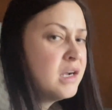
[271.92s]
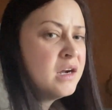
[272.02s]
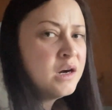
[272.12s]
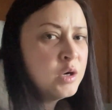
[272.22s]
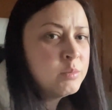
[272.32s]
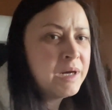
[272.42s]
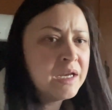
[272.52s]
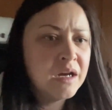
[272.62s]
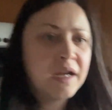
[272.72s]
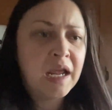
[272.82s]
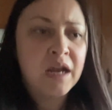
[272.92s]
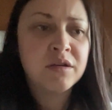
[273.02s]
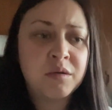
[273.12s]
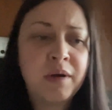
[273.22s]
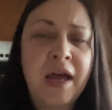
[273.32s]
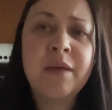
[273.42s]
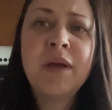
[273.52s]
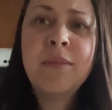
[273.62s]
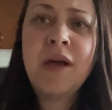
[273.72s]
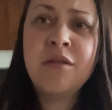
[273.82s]
Oh my God, I don't know why my
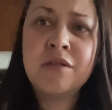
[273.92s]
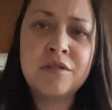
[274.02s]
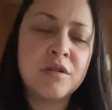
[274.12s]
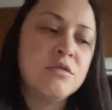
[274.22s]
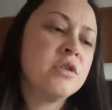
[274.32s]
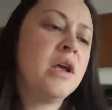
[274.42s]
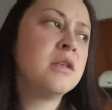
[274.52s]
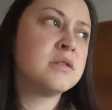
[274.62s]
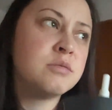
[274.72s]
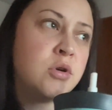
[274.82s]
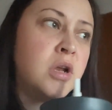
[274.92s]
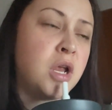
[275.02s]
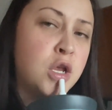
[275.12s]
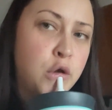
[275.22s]
mouth is so dry this morning.